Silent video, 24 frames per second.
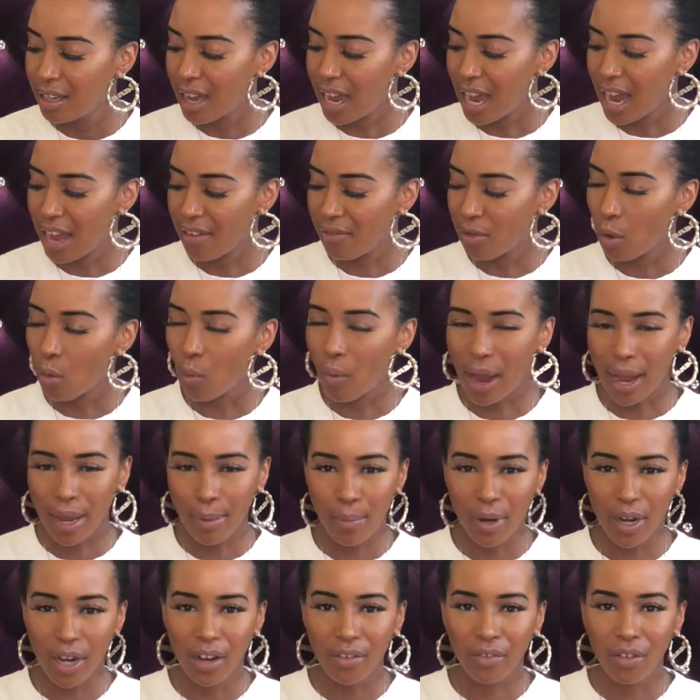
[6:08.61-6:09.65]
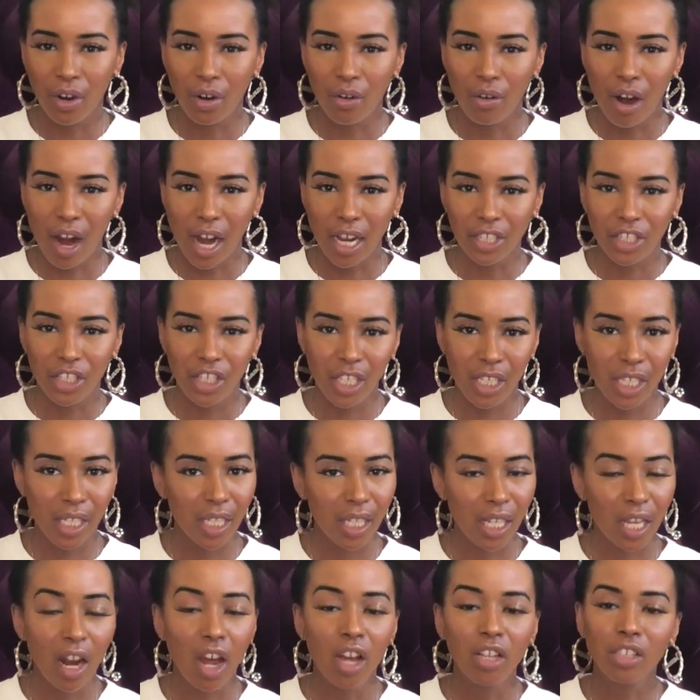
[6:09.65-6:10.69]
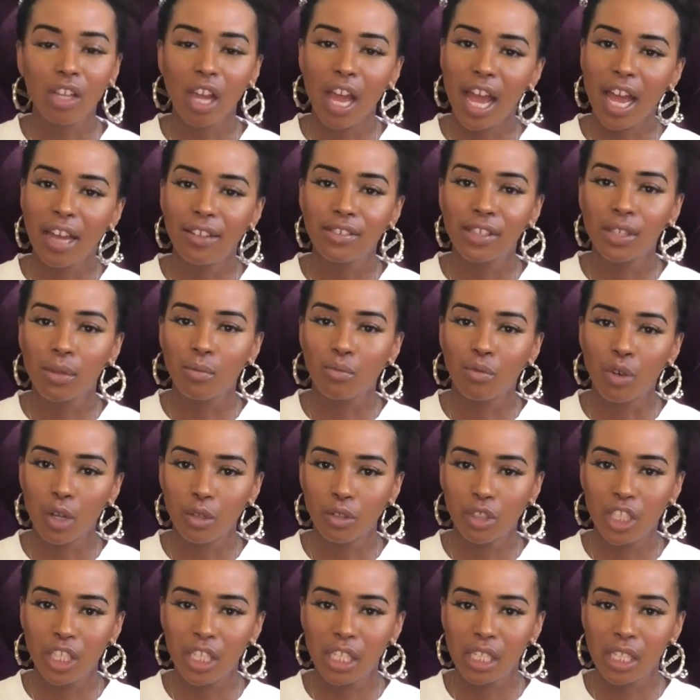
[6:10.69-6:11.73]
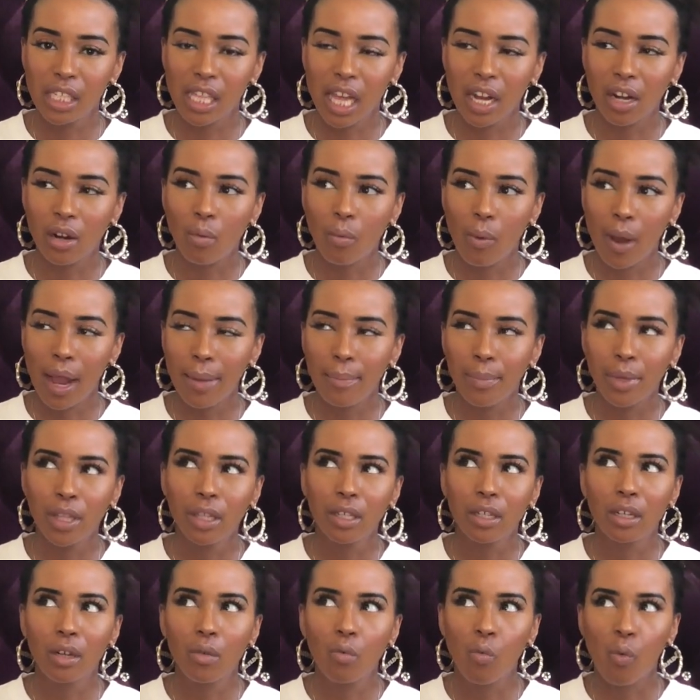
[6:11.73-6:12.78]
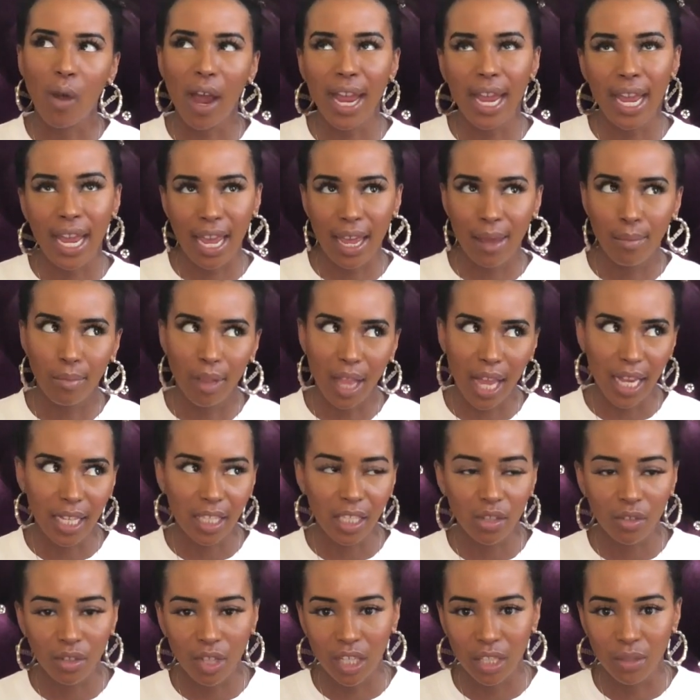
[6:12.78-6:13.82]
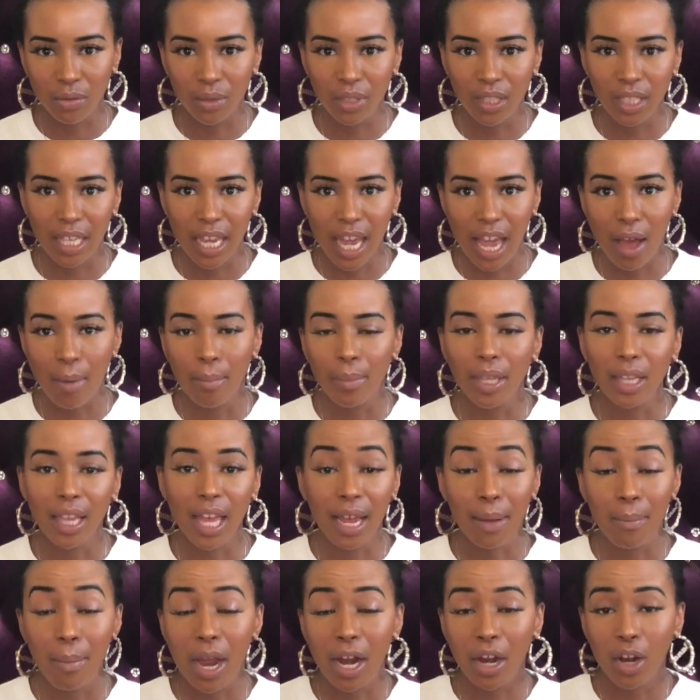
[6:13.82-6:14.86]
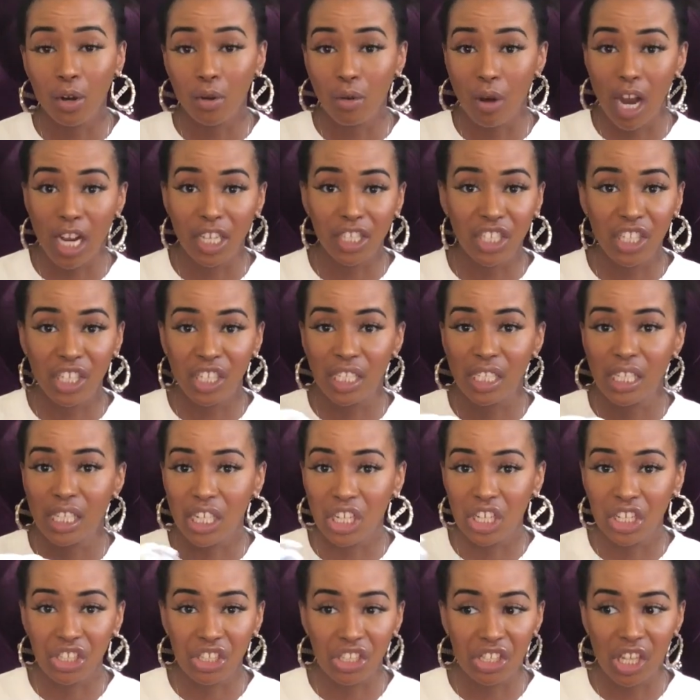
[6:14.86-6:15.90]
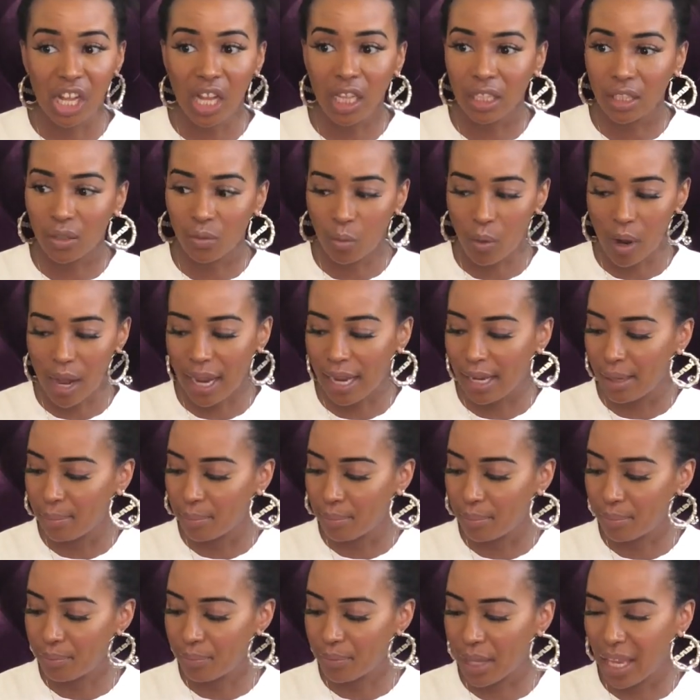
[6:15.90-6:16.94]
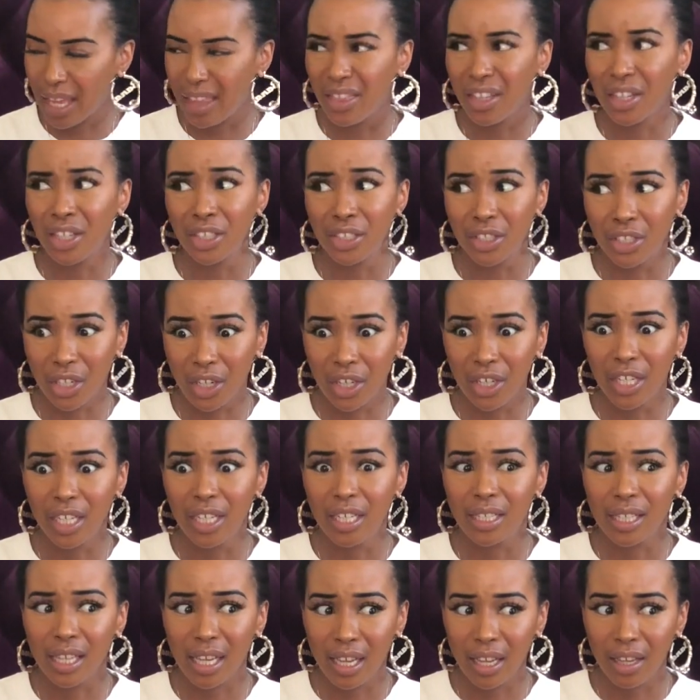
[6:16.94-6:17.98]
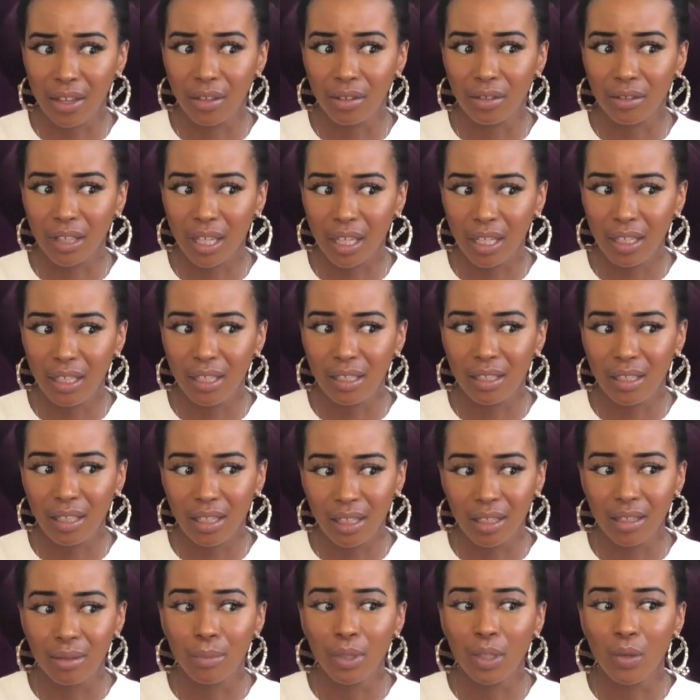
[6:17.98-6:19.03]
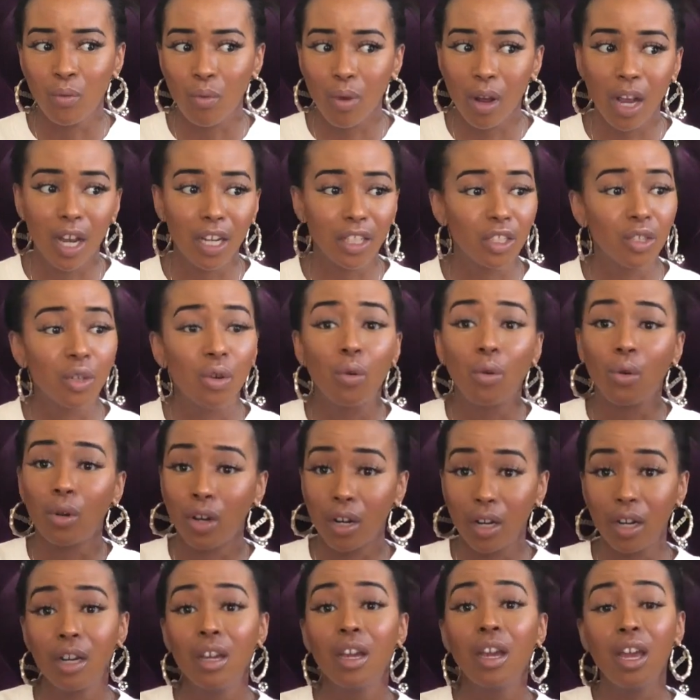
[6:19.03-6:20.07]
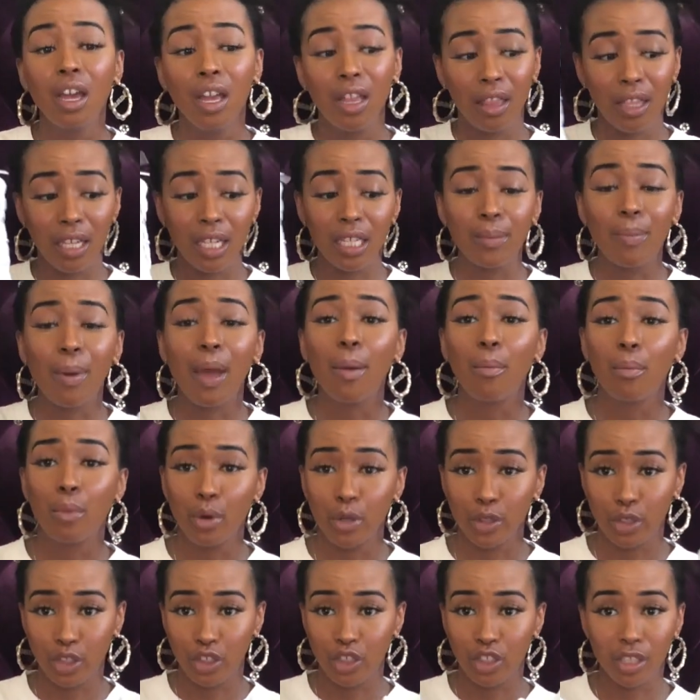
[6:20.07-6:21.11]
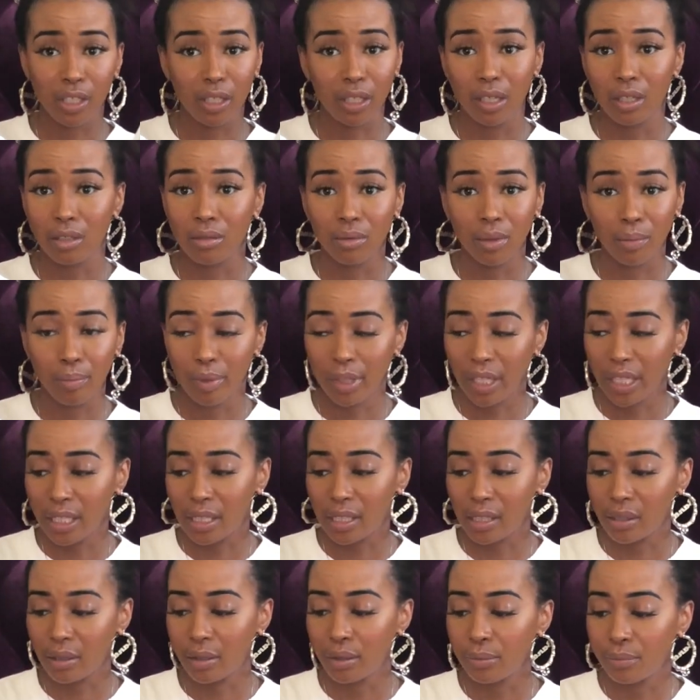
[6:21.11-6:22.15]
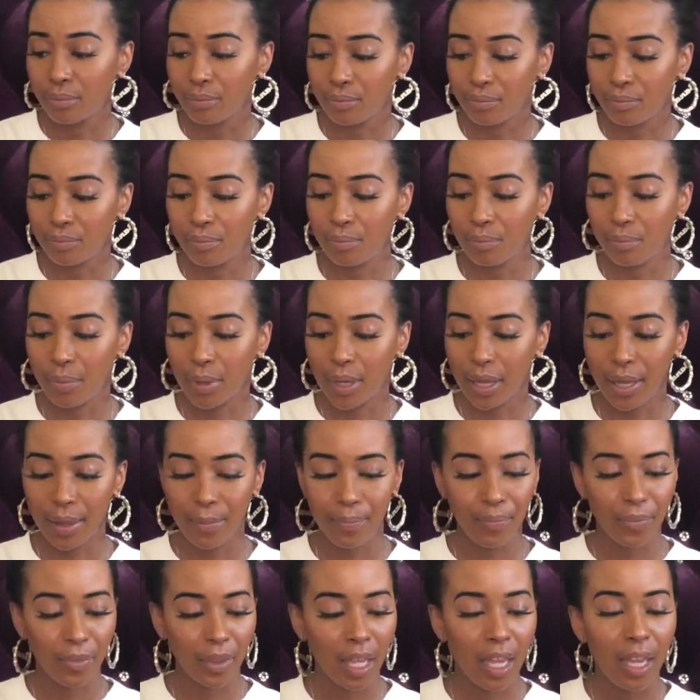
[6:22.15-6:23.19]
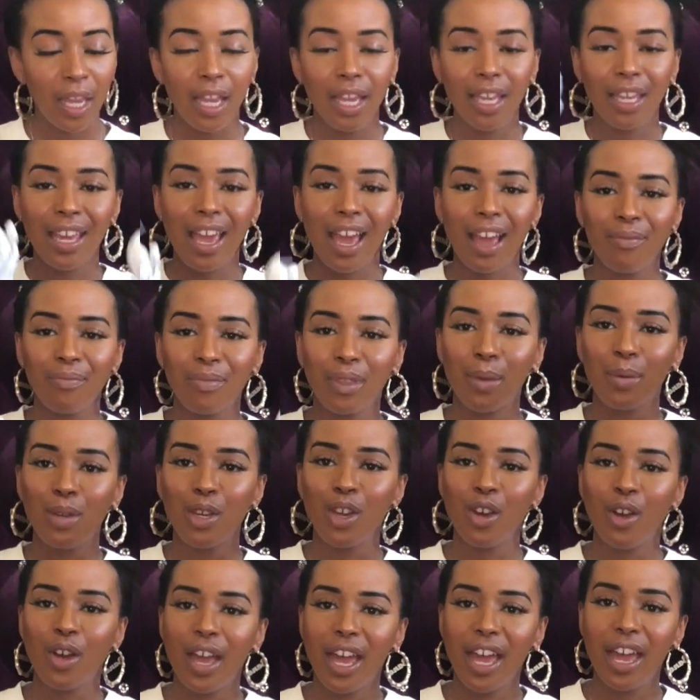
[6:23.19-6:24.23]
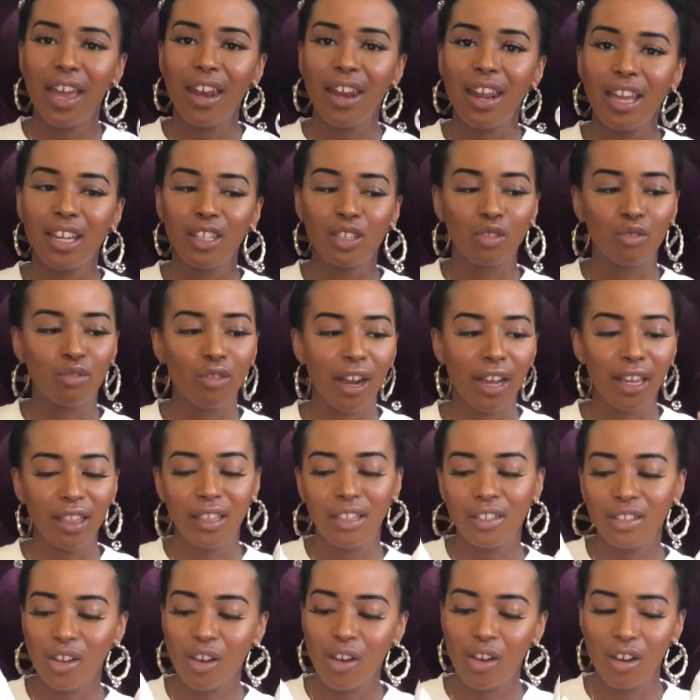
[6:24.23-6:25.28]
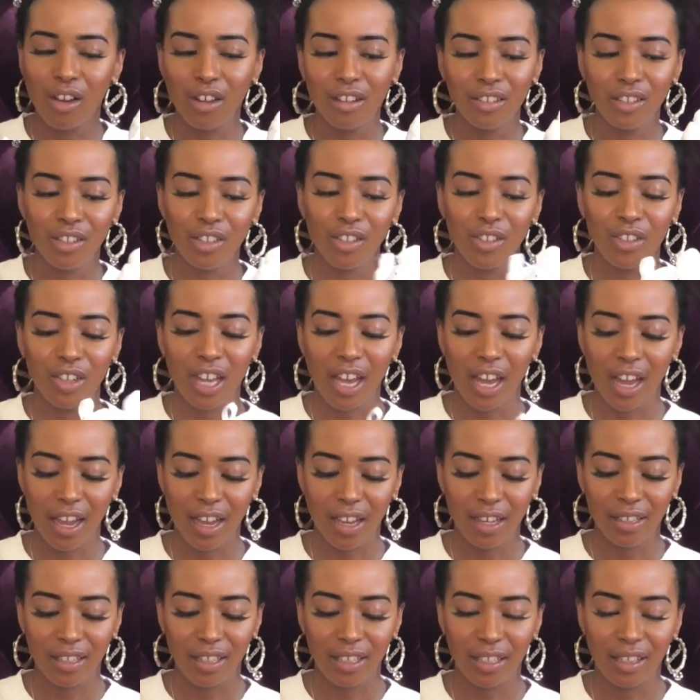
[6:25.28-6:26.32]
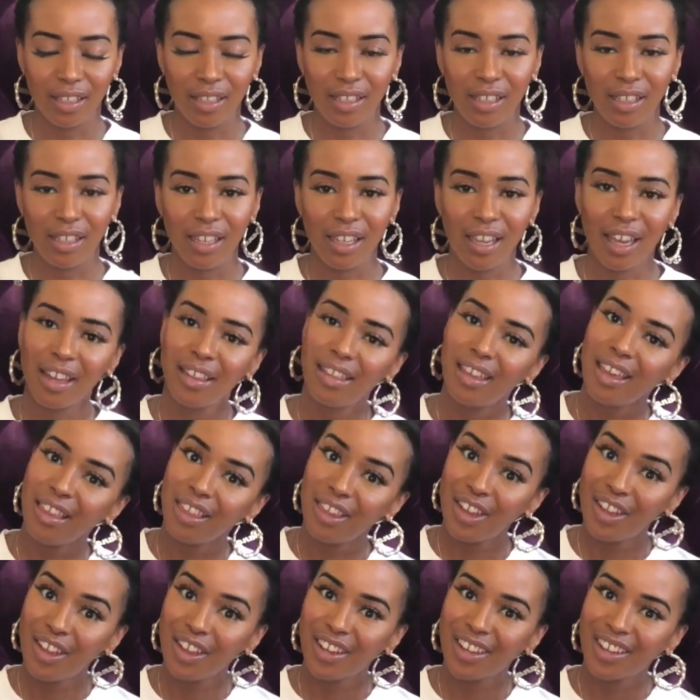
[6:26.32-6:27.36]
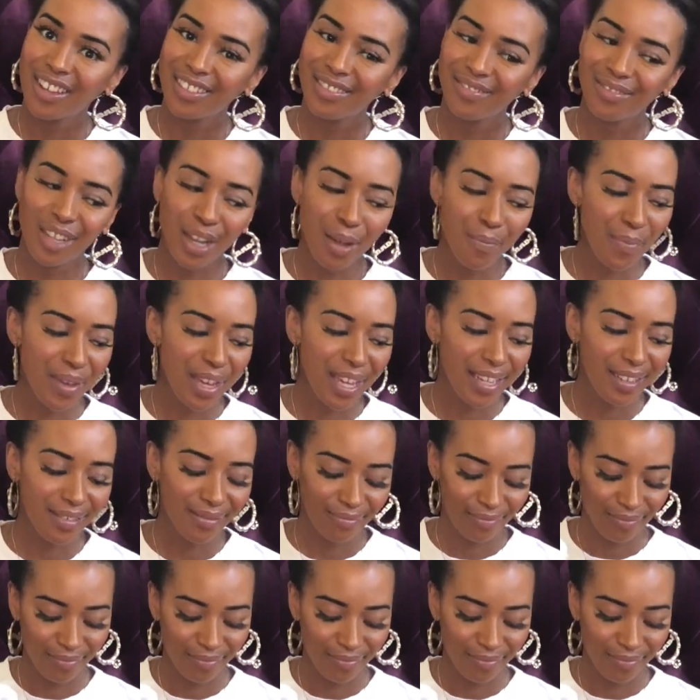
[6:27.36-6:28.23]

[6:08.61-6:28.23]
I have a white pair of Huaraches, and also I have some Roshis that are white, but they're white and black, so it doesn't really count. But like my Huaraches, they're solid white, and they're dirty as hell. They need to either be washed, or these bad boys are just gonna replace them. But yeah, let me go ahead and try these on so you guys can see how they look on me.